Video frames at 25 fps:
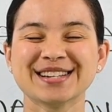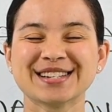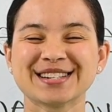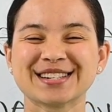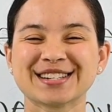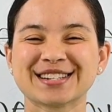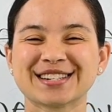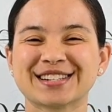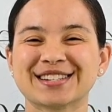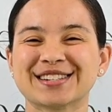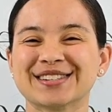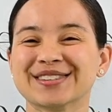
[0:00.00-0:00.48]

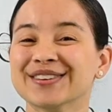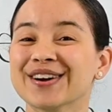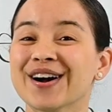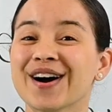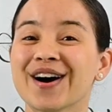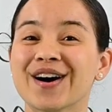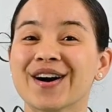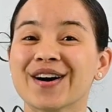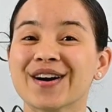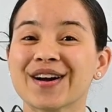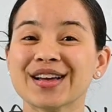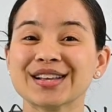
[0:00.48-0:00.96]

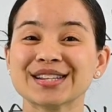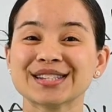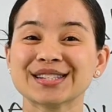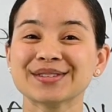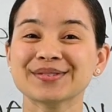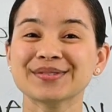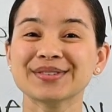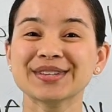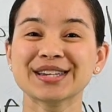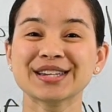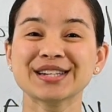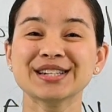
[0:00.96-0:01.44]
strong
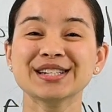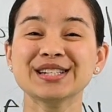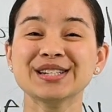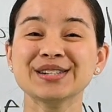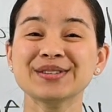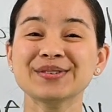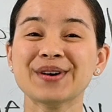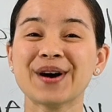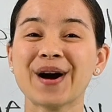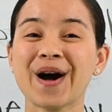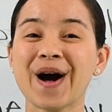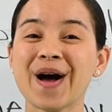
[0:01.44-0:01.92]
so we can
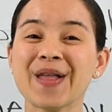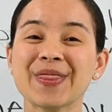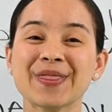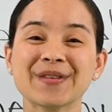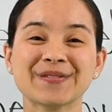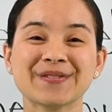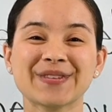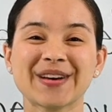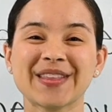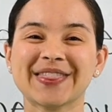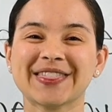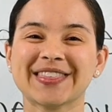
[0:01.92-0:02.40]
do all
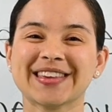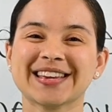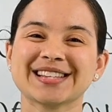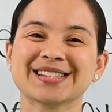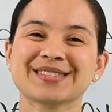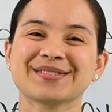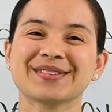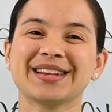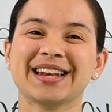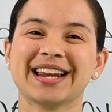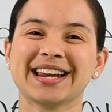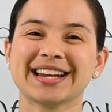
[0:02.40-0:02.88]
the fun
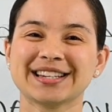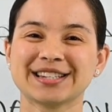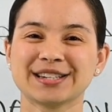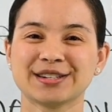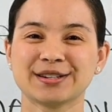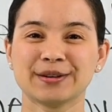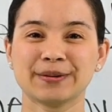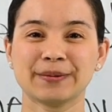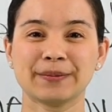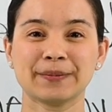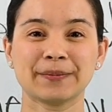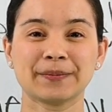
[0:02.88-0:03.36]
things we like to
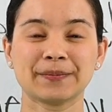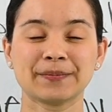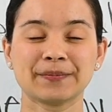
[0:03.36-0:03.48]
do.